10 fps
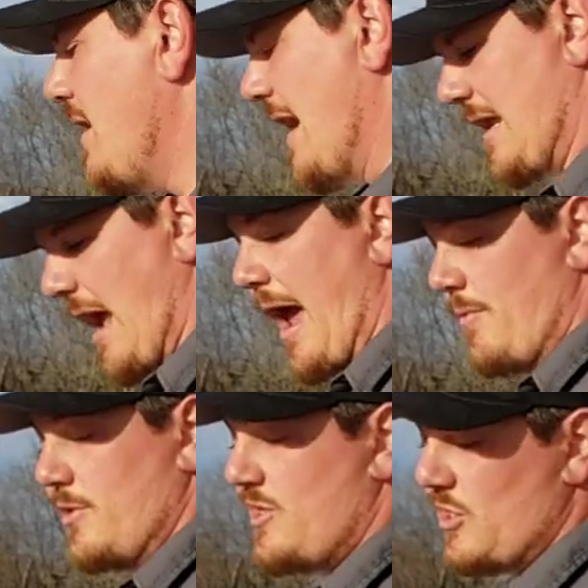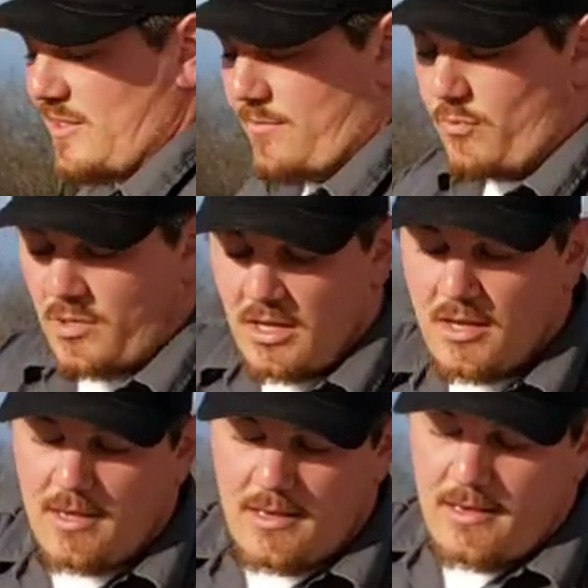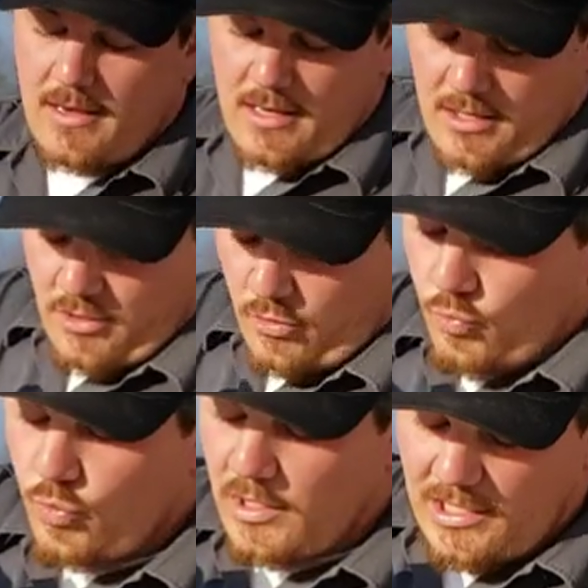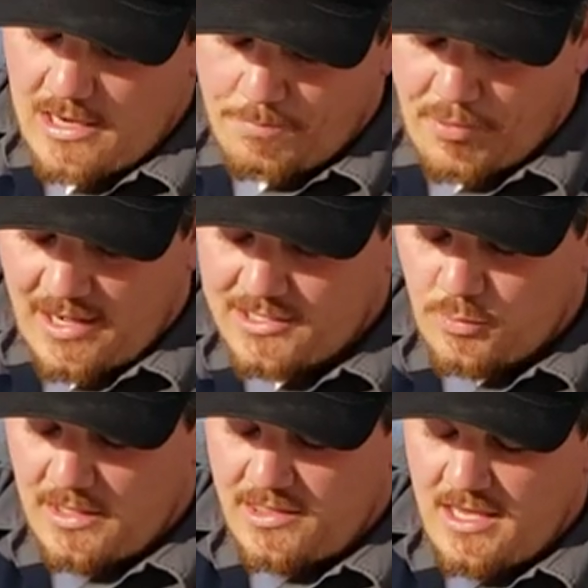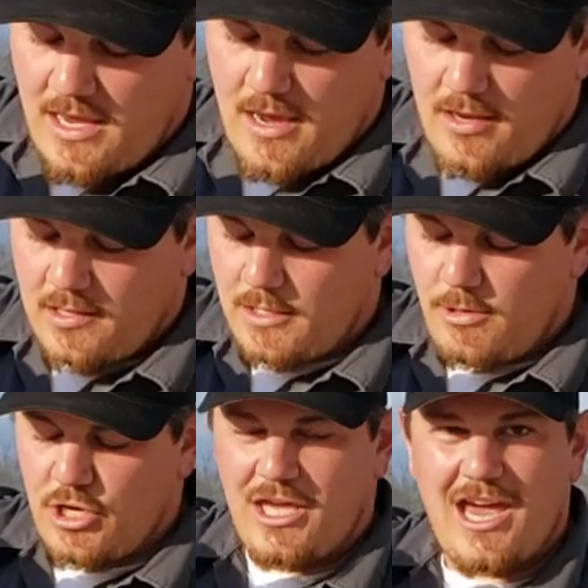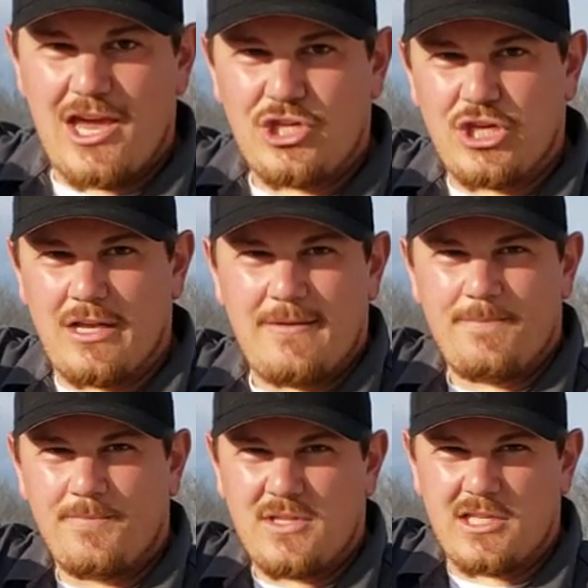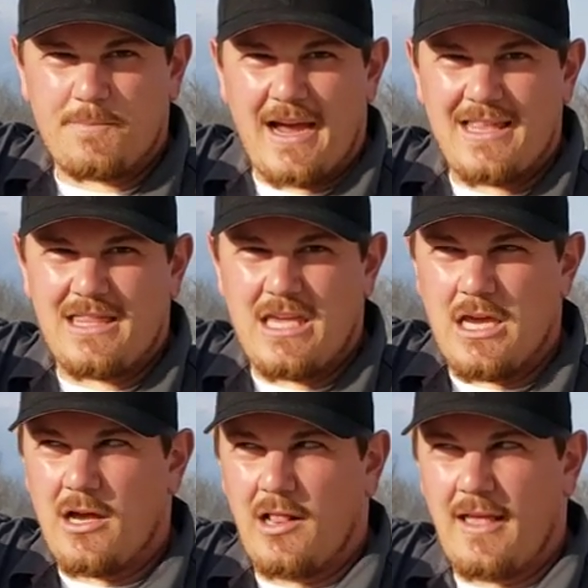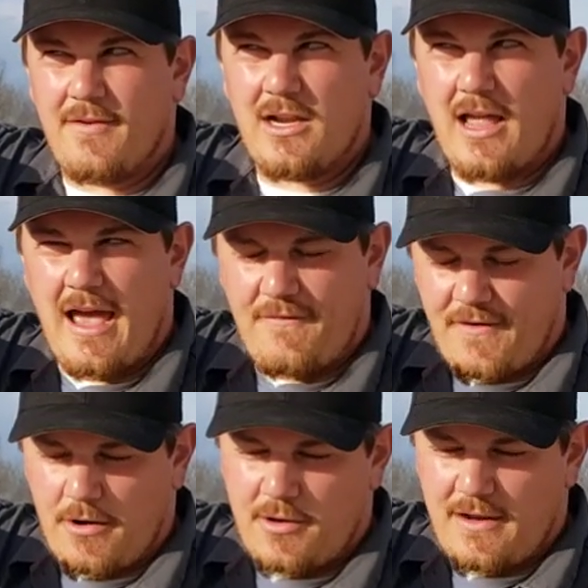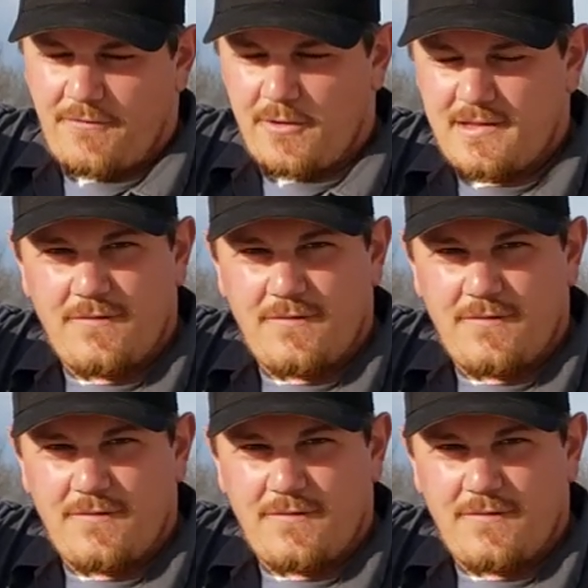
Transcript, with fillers: And I was just really impressed with the communication, despite the 11 and a half hour difference.